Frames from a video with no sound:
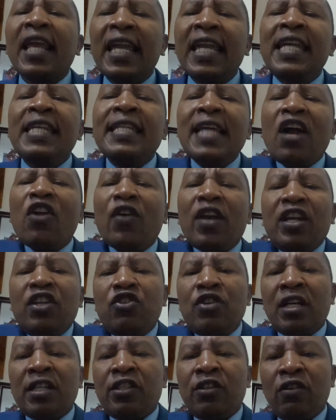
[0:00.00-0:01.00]

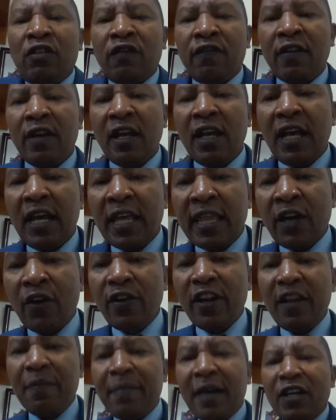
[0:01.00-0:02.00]
Interrogate yourself. The
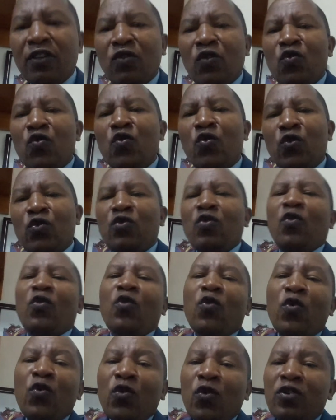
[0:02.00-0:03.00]
only person
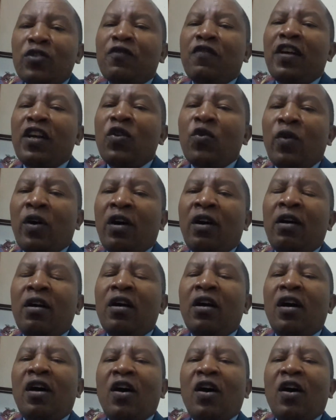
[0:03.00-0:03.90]
who knows very well